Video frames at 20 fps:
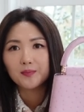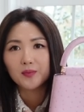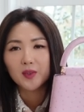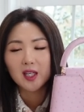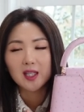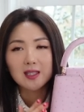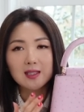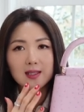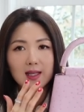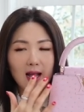
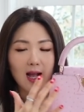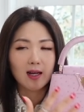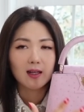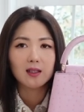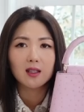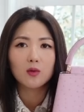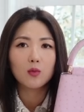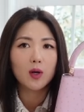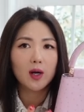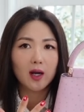
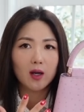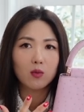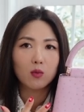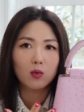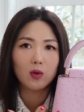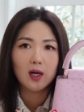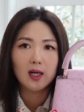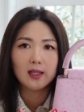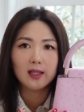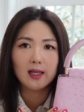exactly what I
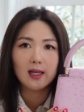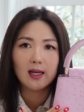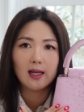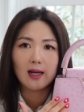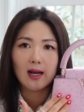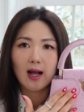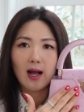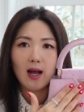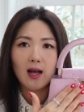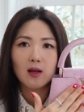
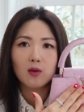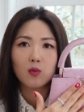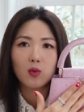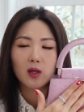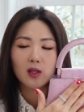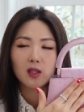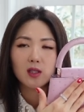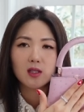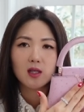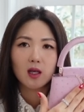wanted. I
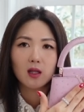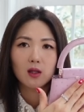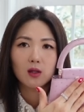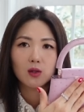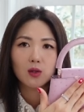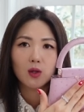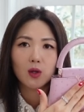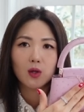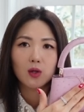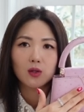wanted yellow
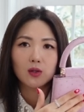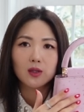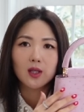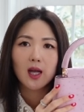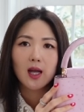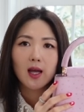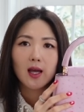gold